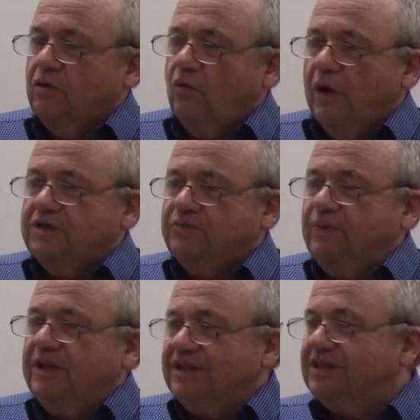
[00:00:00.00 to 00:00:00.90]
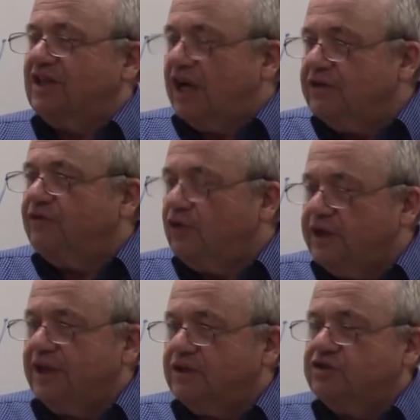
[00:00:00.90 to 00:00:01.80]
Once this is
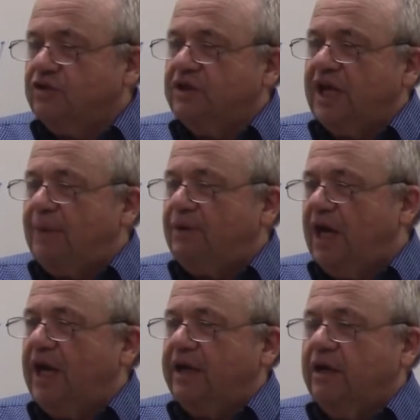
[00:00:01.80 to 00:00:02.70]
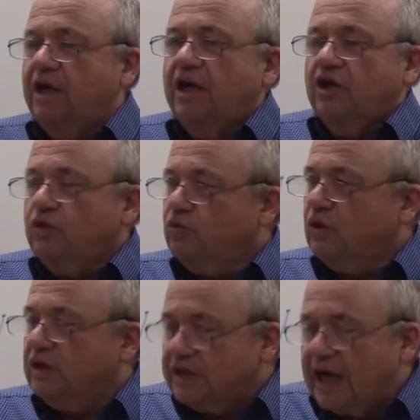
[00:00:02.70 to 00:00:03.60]
fully understood and applied, you
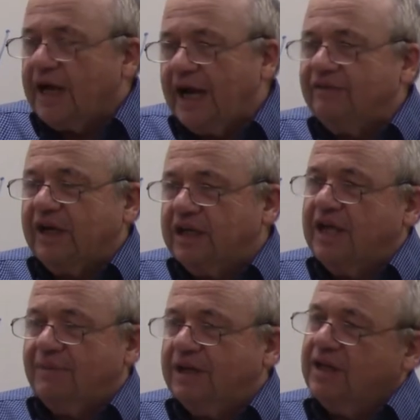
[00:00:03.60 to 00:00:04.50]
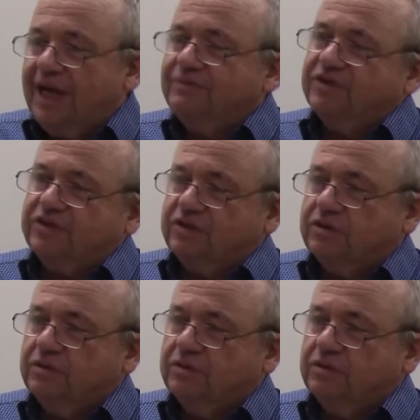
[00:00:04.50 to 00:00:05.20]
will not have economic collapses.